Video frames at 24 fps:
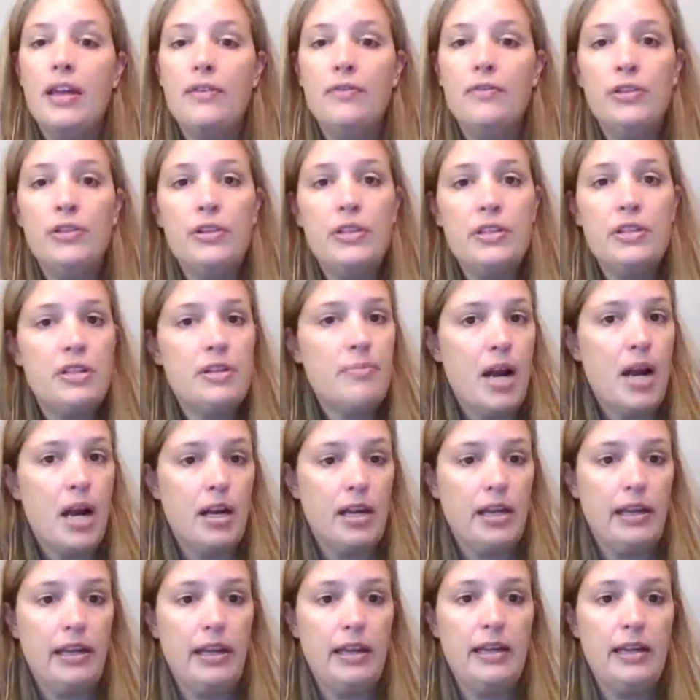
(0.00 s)
influencer
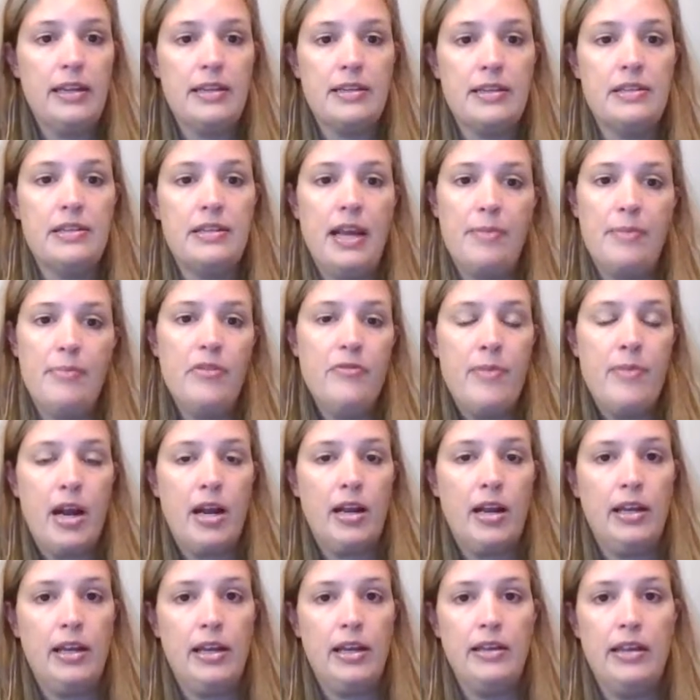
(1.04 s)
marketing is a type of
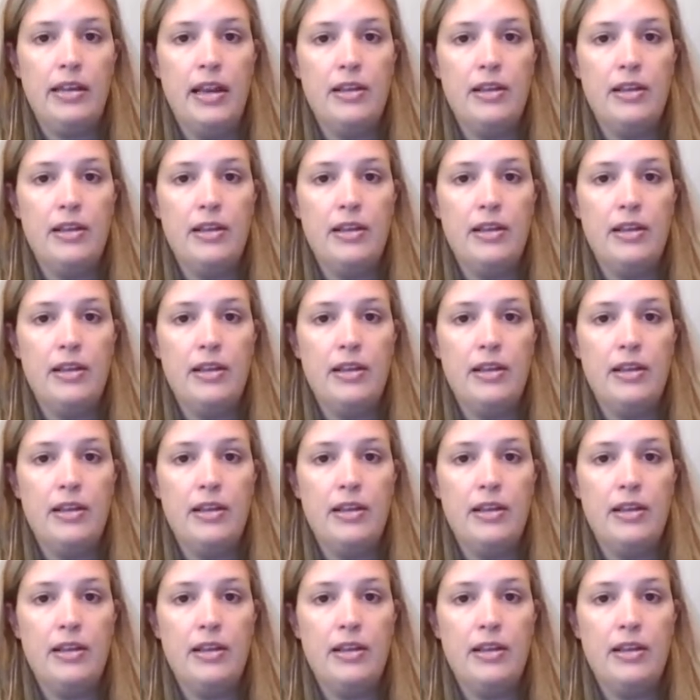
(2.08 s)
marketing